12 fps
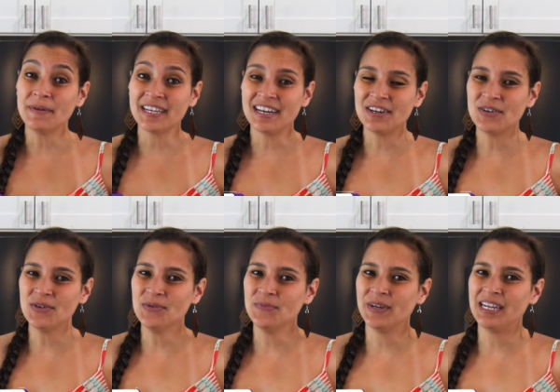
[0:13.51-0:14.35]
mai
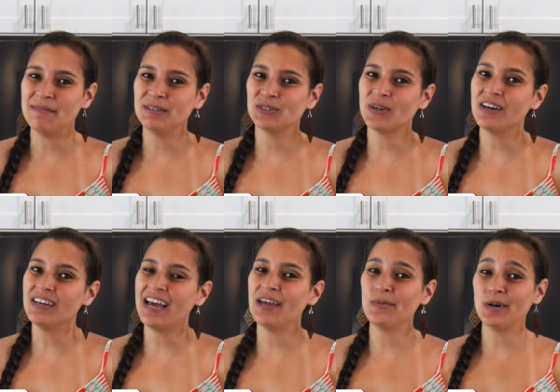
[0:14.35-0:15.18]
kākou, my name is Rel
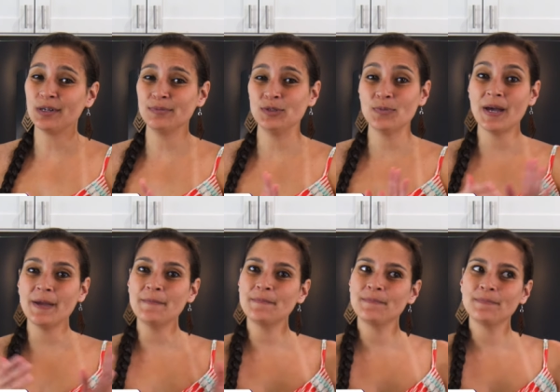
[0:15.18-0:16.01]
and welcome to my